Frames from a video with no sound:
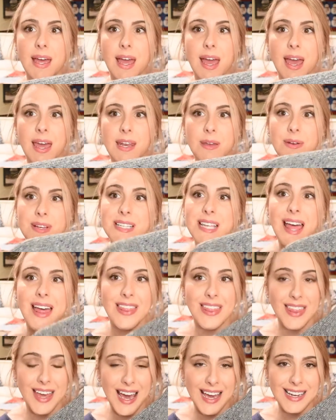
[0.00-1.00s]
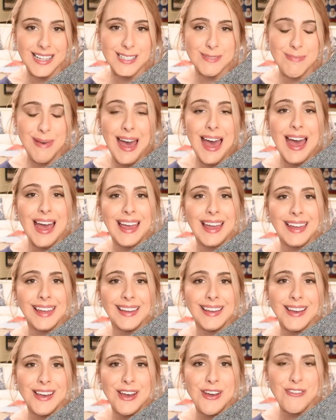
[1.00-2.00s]
anyways, that is my
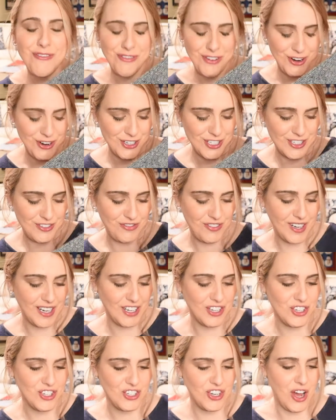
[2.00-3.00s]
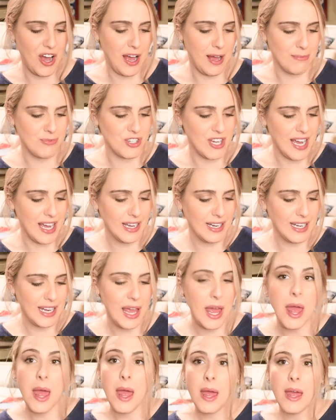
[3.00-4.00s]
first finished object.
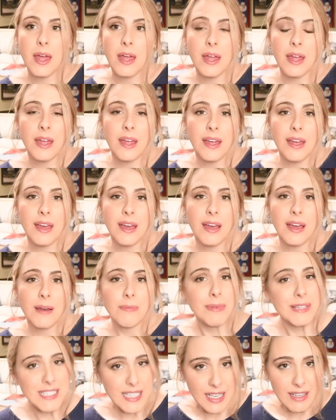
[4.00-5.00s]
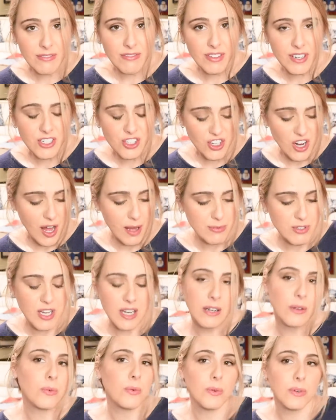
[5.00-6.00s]
My second finished
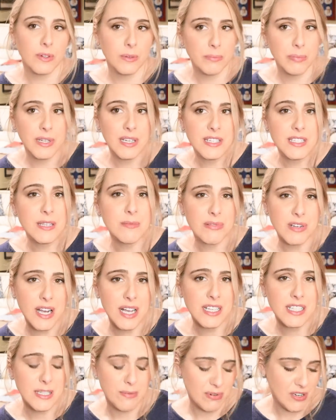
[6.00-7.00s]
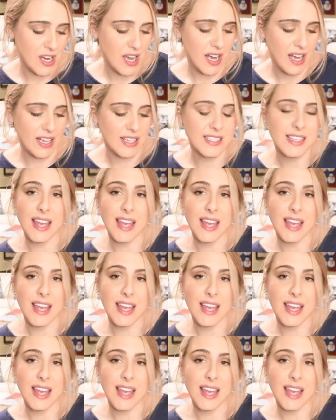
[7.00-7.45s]
object would be, surprise, surprise,